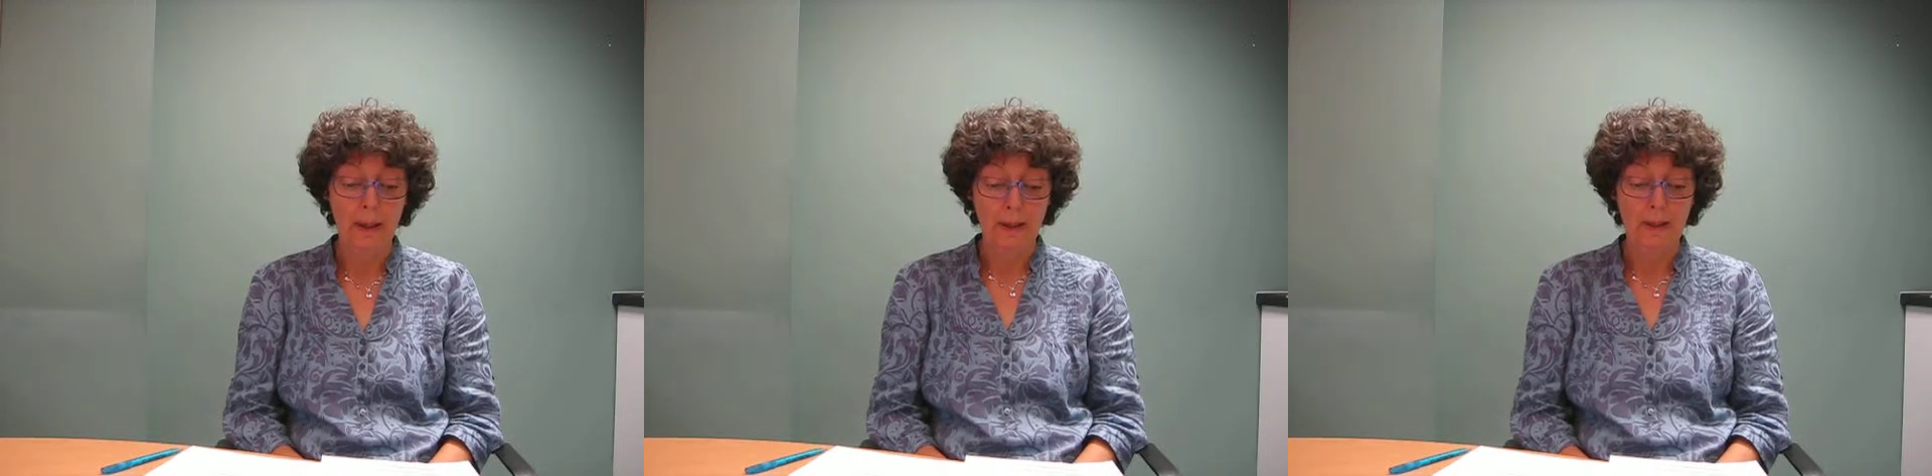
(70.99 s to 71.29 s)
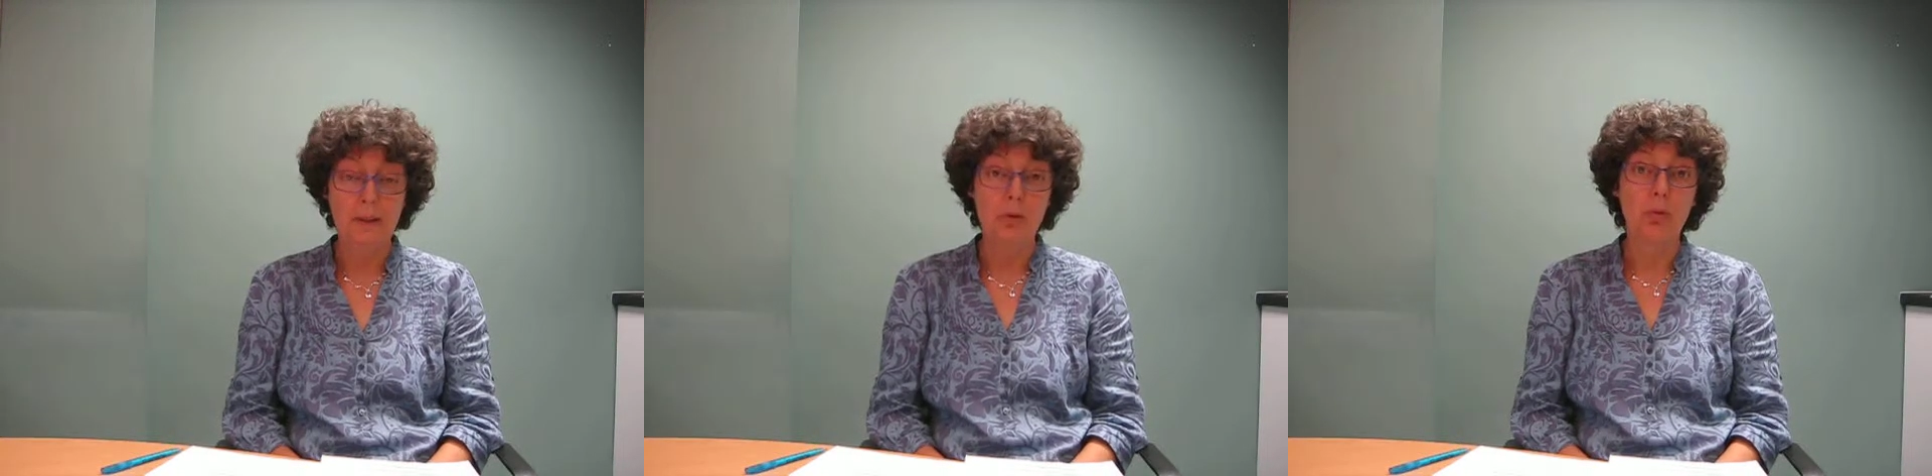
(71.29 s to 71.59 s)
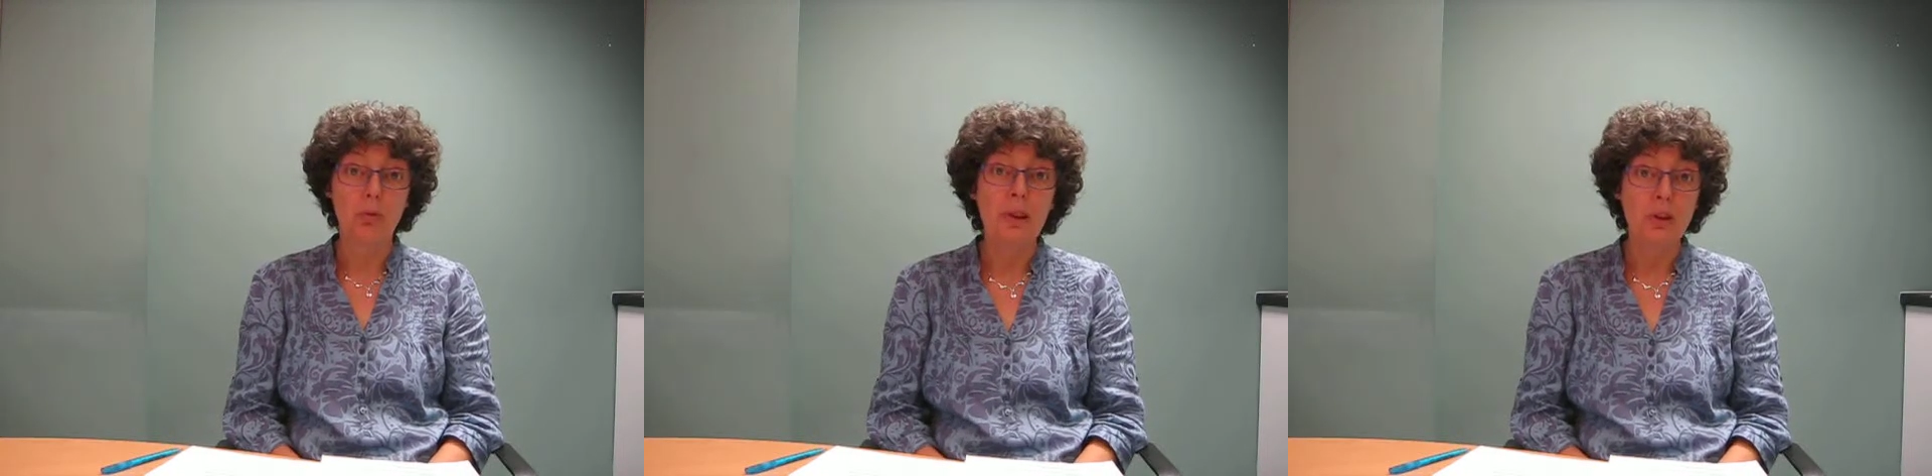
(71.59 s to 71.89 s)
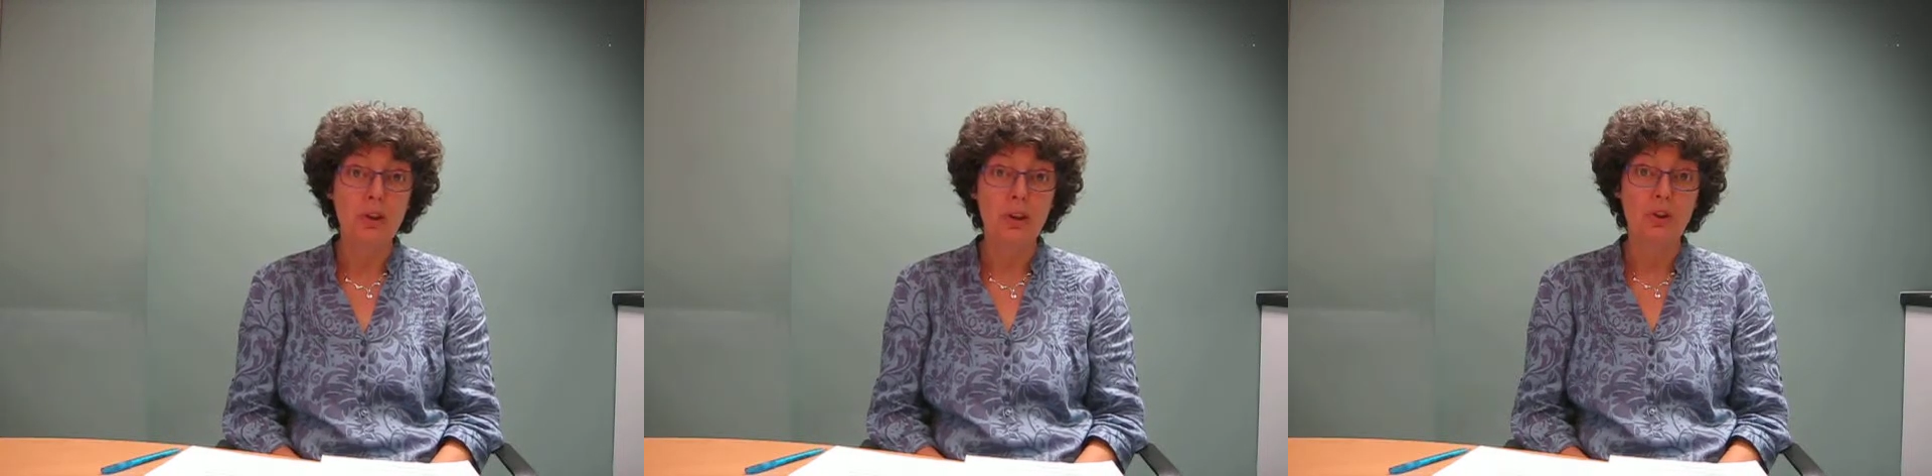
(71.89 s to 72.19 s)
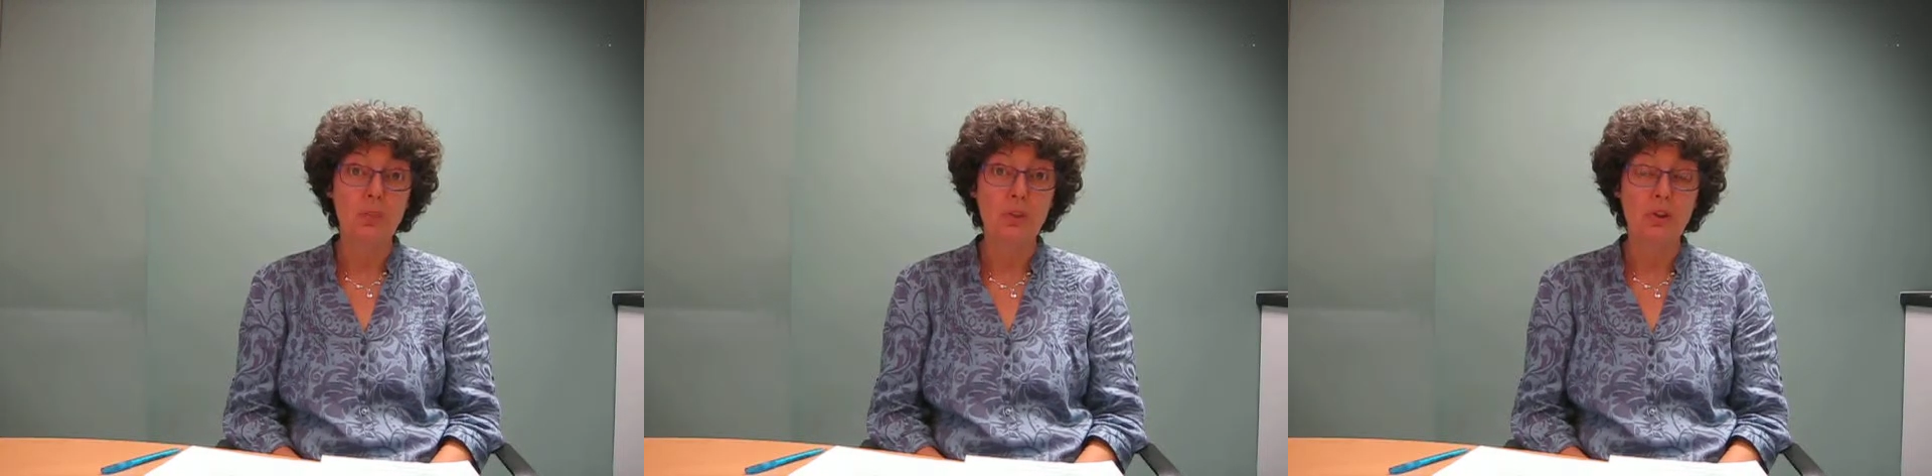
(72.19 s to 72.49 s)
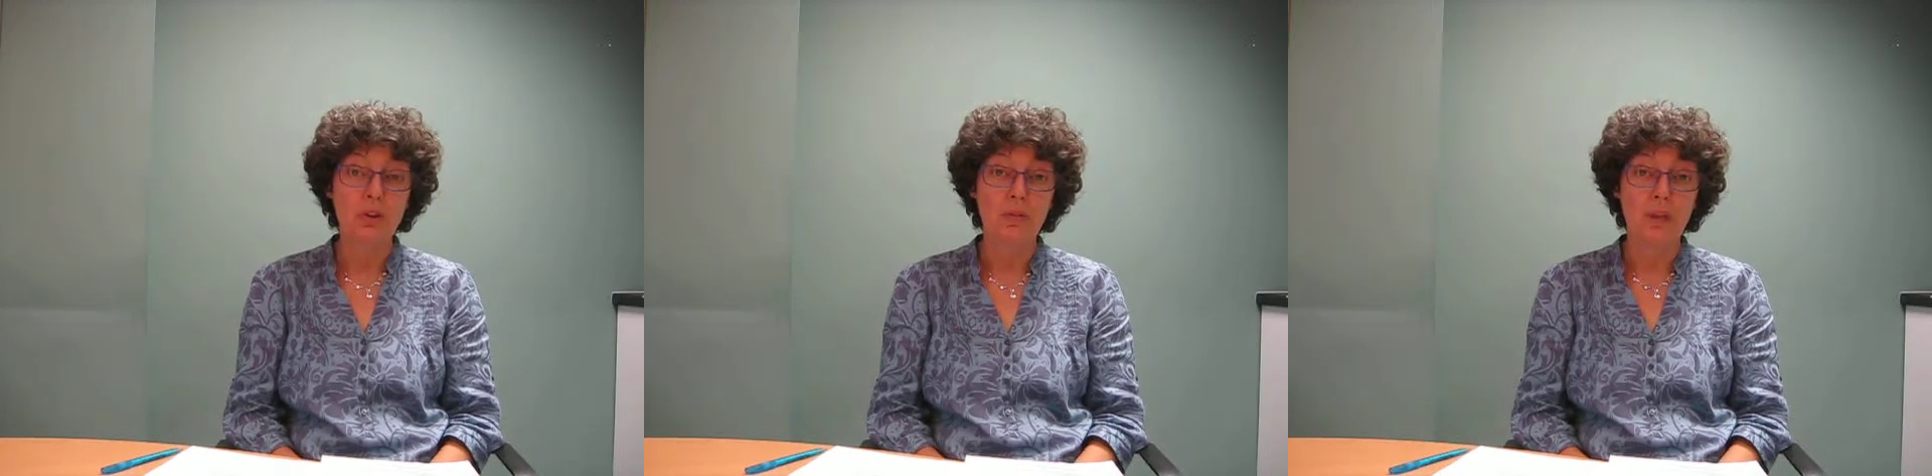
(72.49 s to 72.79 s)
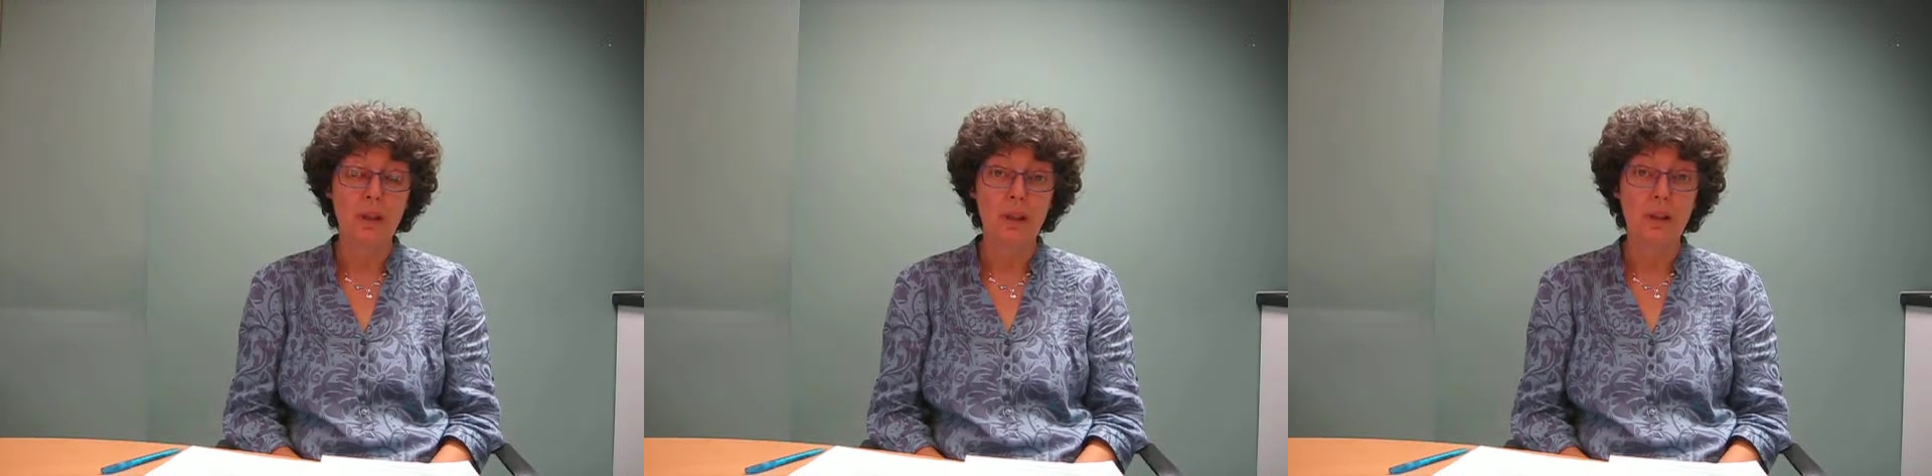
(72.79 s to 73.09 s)
That's not really changed much over
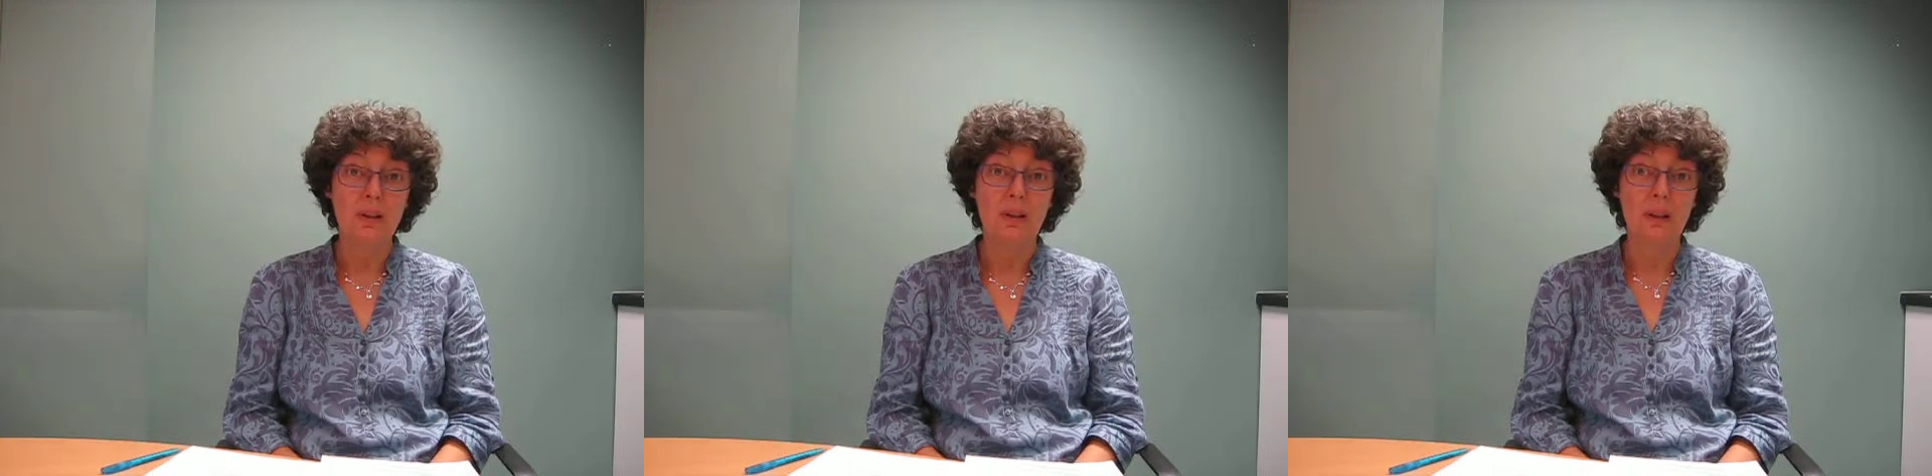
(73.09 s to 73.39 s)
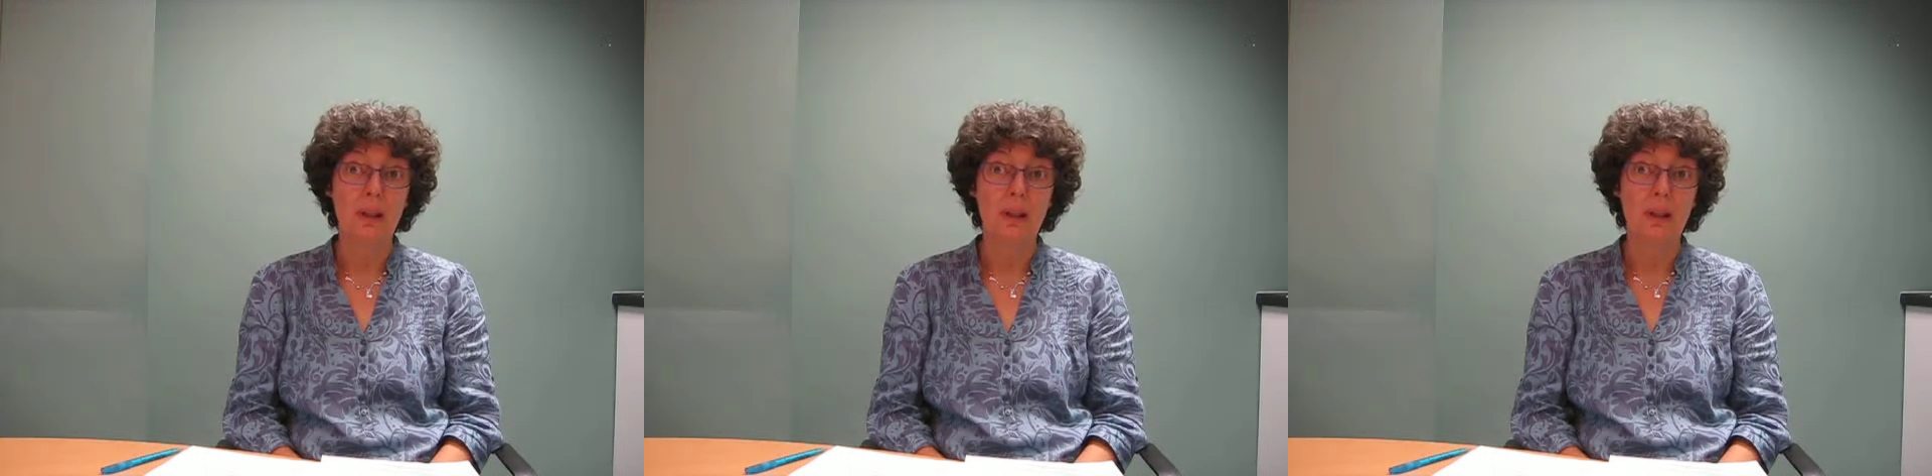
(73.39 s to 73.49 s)
the years,